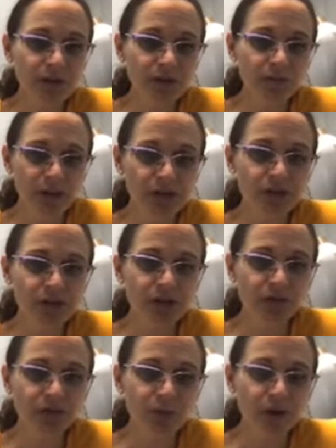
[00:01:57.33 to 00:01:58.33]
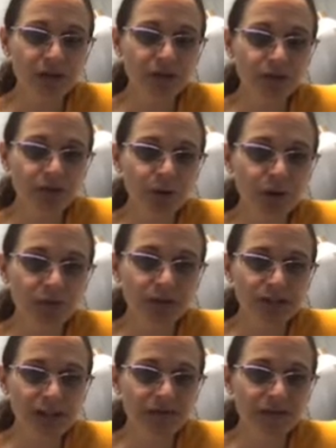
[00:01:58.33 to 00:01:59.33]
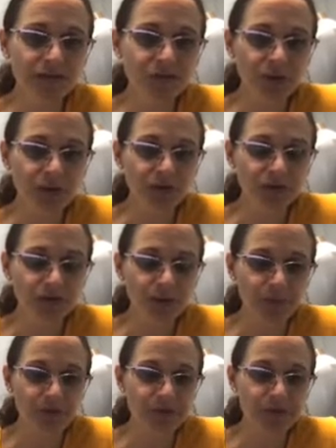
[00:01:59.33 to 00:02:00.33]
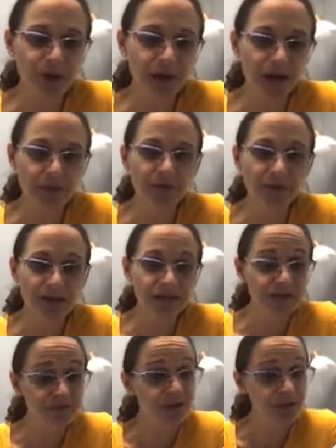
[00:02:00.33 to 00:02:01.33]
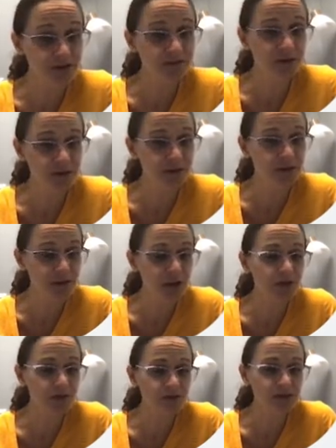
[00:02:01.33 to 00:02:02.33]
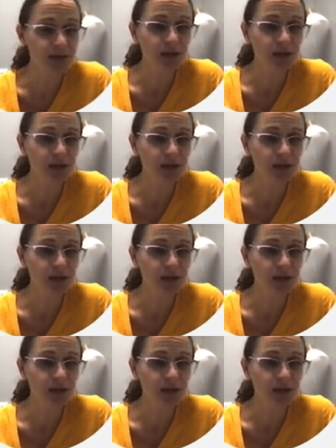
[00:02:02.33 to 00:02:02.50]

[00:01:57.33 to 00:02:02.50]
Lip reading: the ratio 22/7 to represent pi because it's very, very close